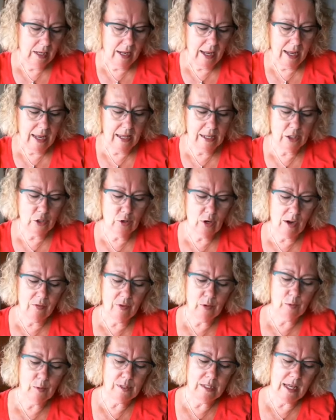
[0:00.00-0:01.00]
and traffic
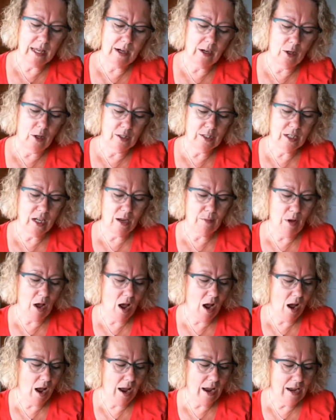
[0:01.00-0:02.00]
was at an all-time
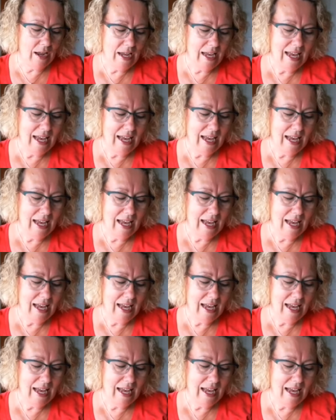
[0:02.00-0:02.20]
high.